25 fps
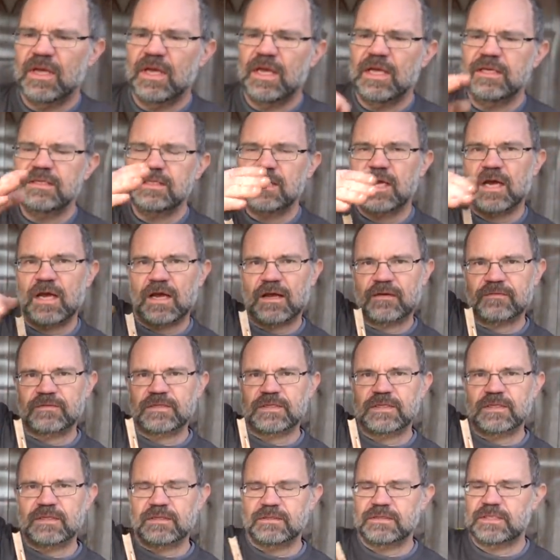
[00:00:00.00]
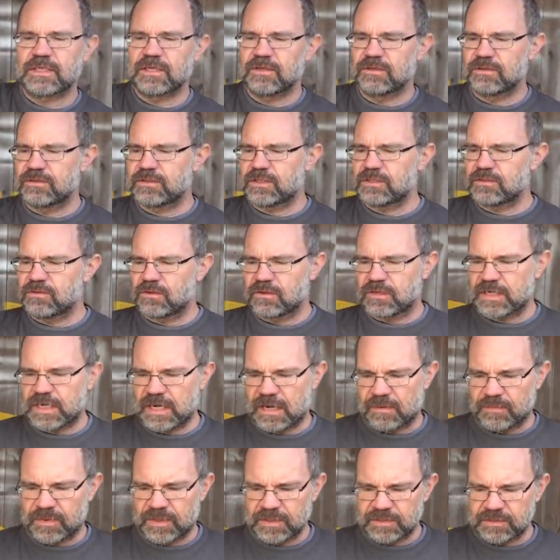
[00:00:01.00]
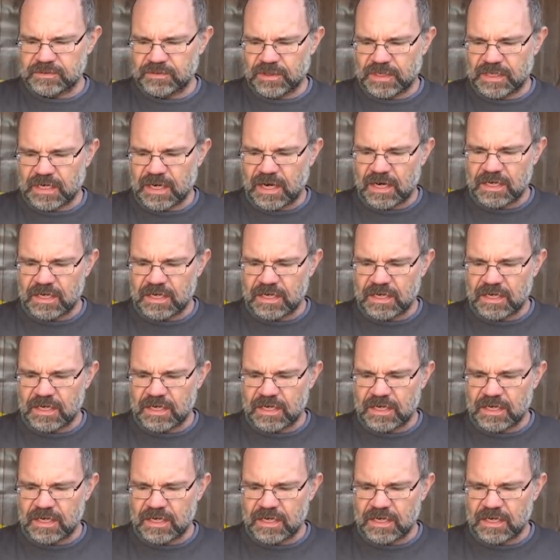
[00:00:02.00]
It's curved to sort of cup the string.